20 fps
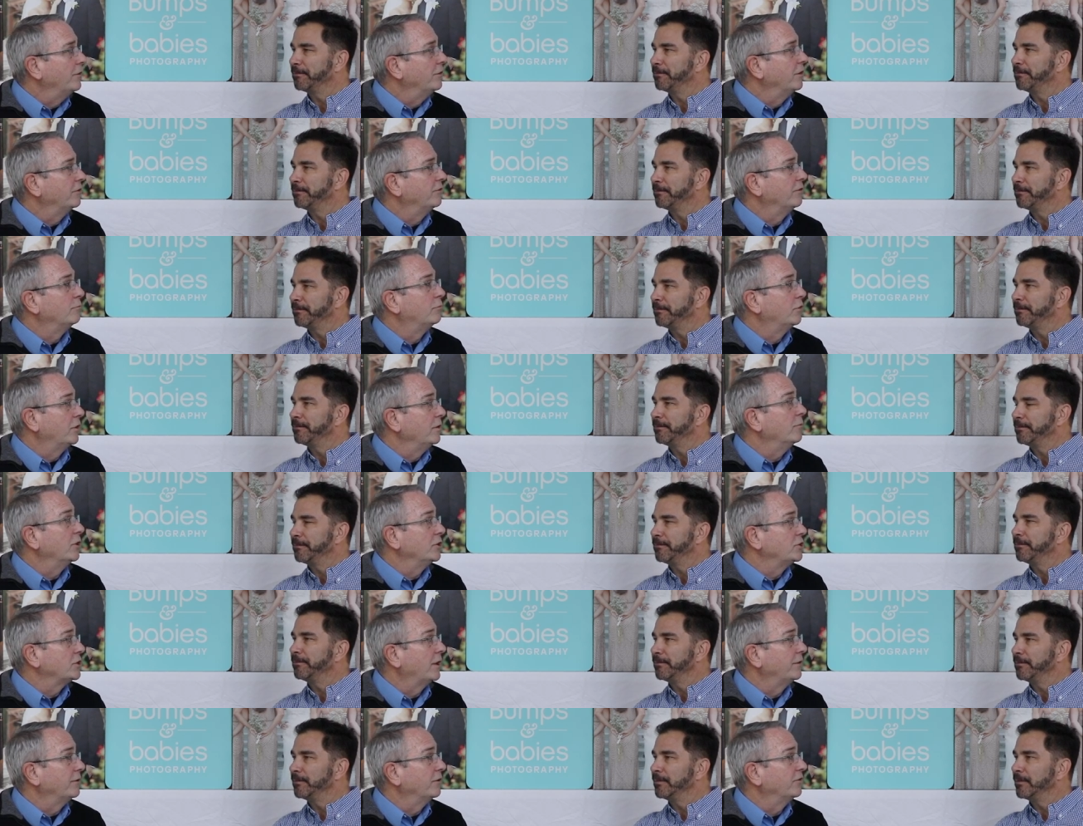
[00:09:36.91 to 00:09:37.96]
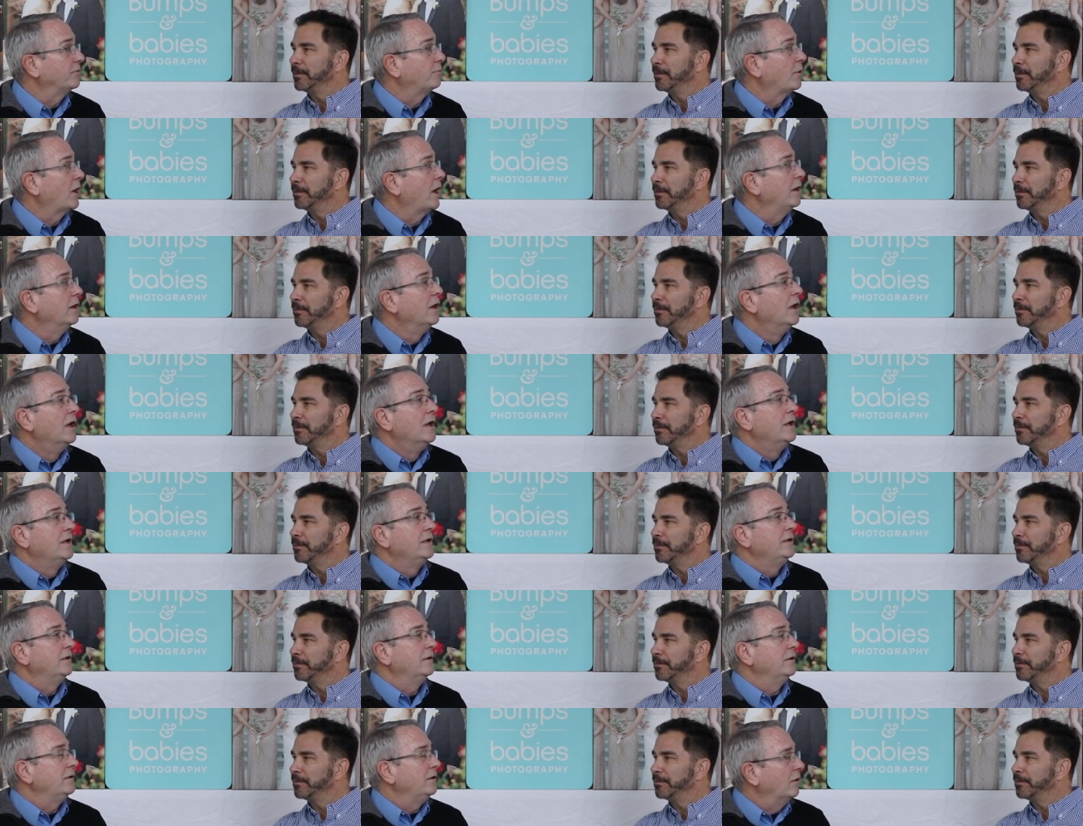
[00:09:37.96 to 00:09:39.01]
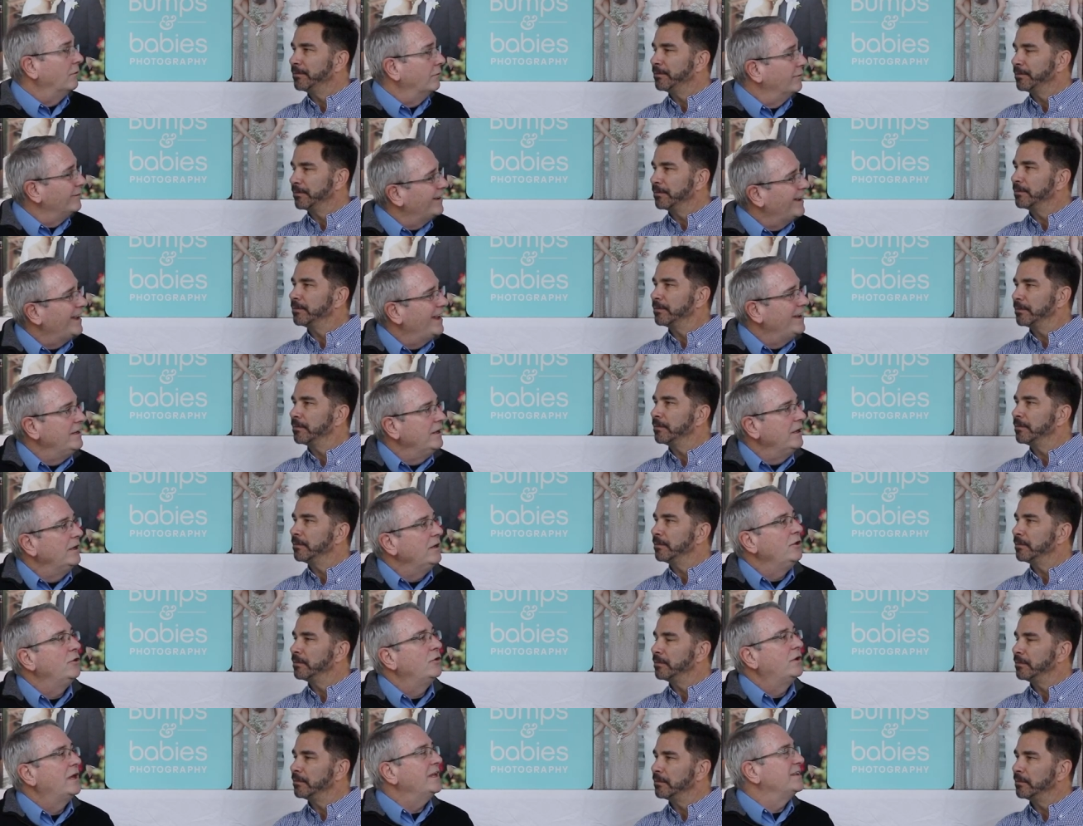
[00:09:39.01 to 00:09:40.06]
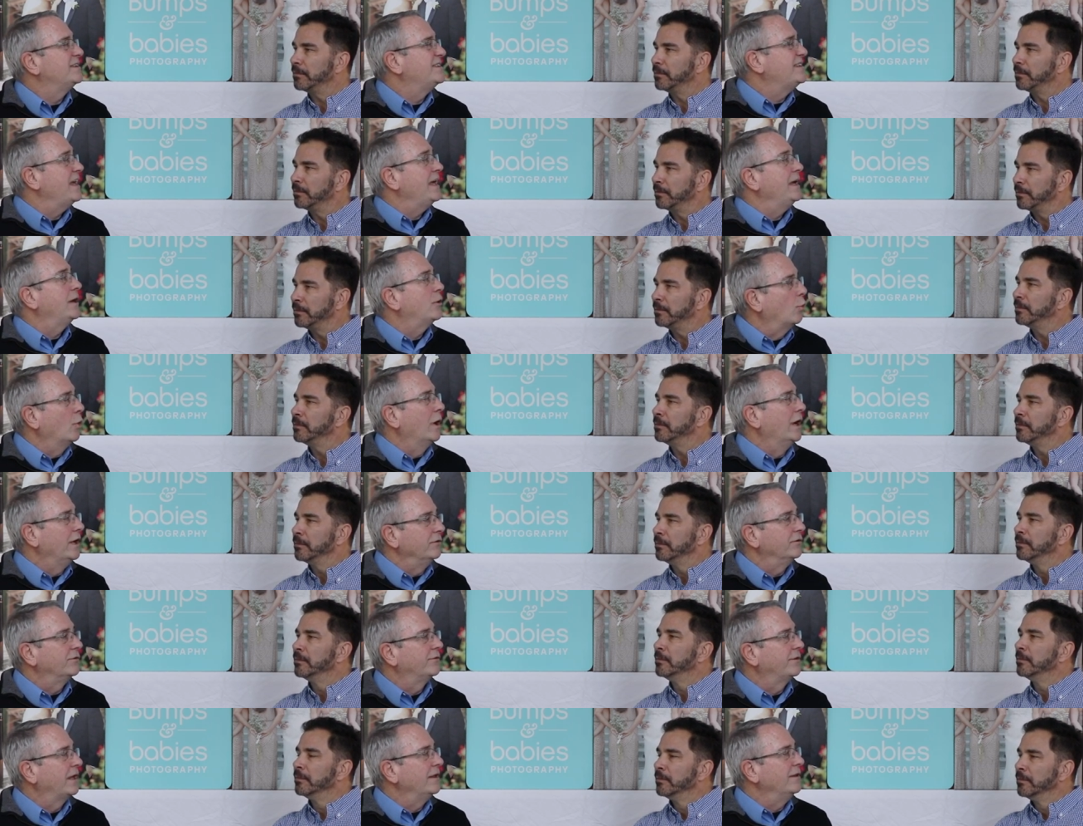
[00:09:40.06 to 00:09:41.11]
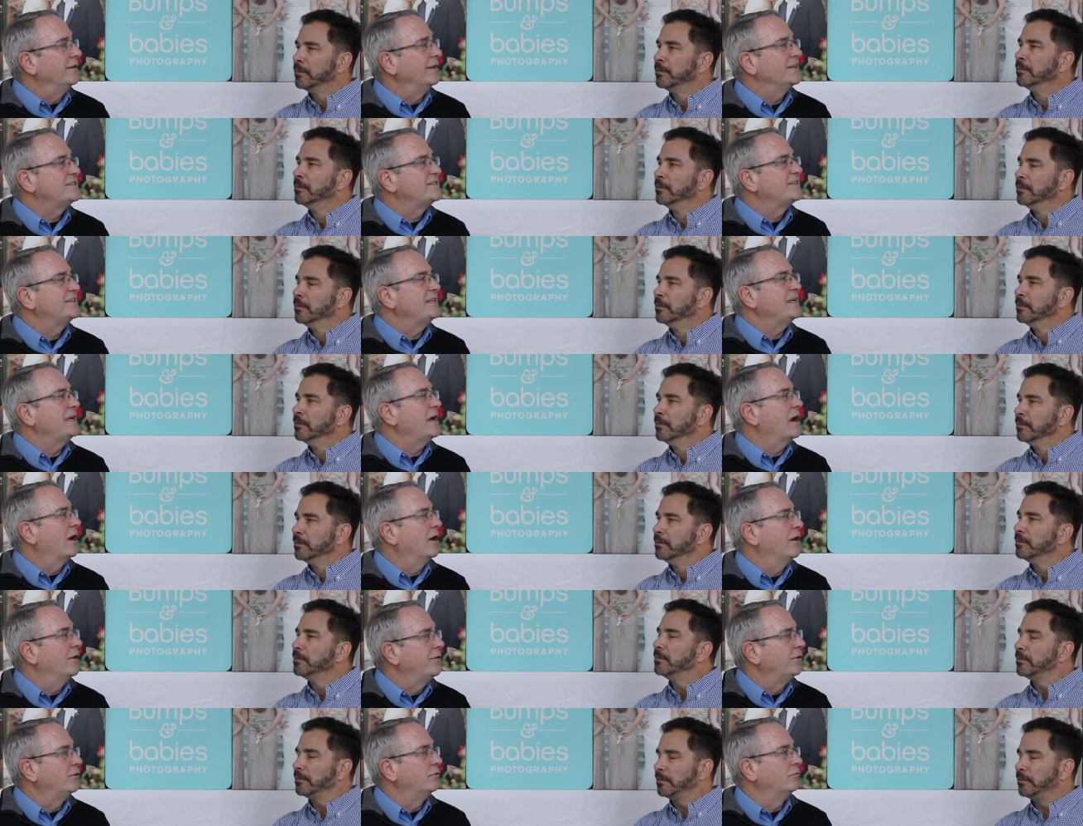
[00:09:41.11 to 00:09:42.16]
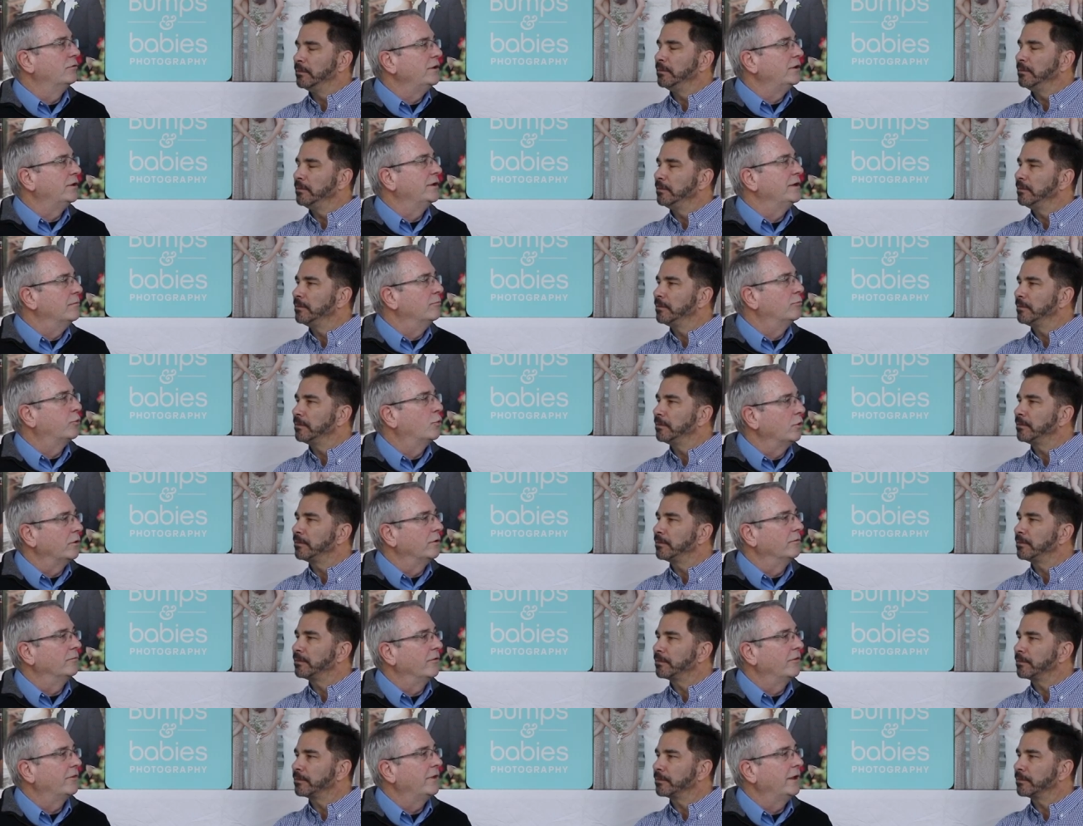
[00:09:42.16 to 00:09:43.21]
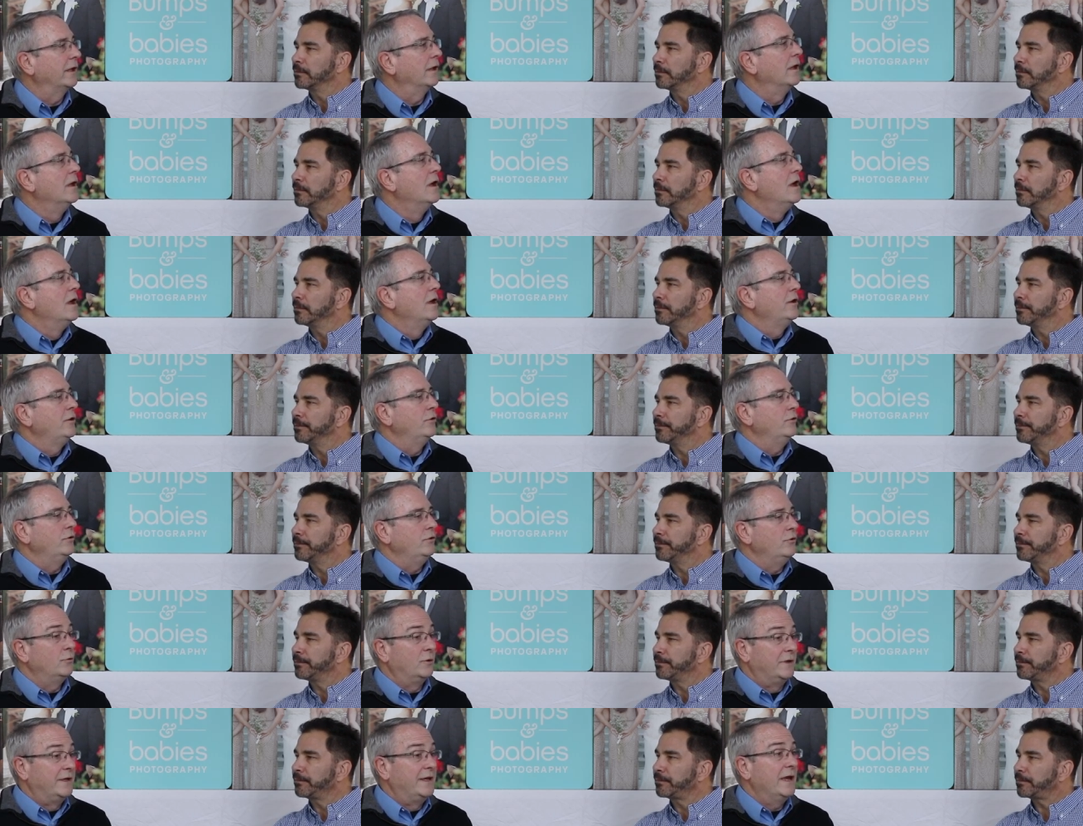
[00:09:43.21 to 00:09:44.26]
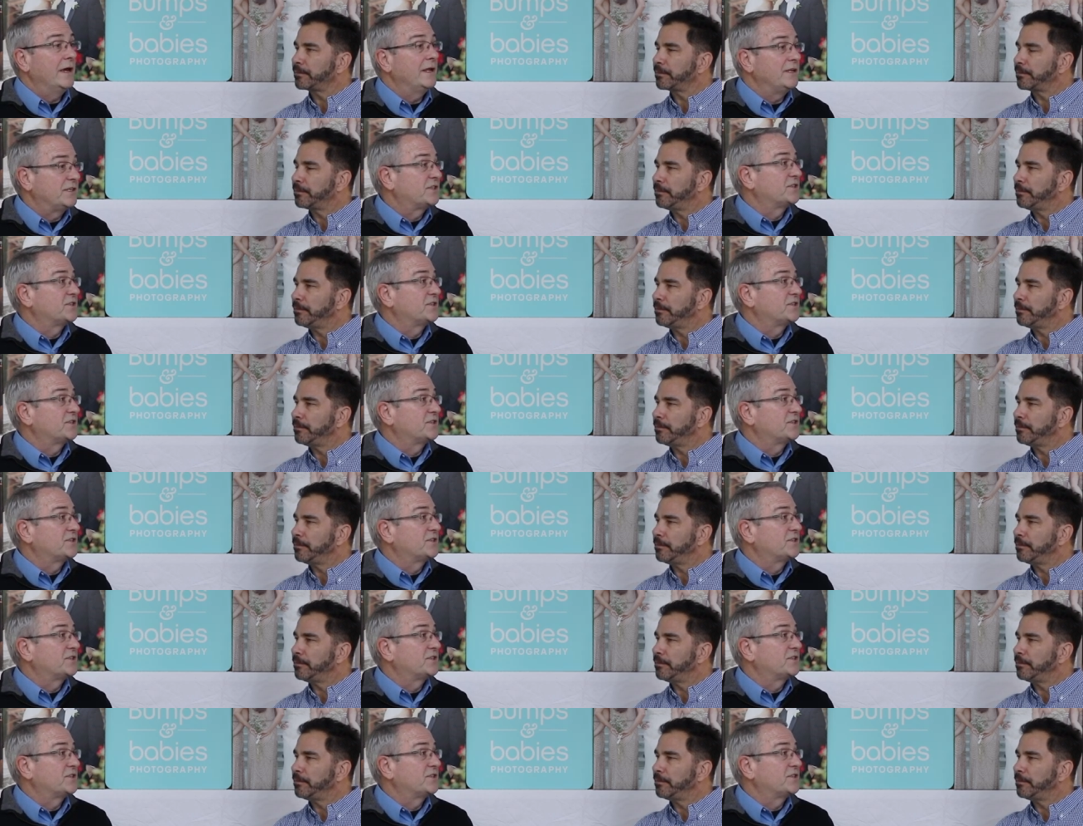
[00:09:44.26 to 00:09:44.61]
Speaker 1: on this pretty much on the spot. You, you know, and you get takeaways. That, that's the other really important thing. You, you get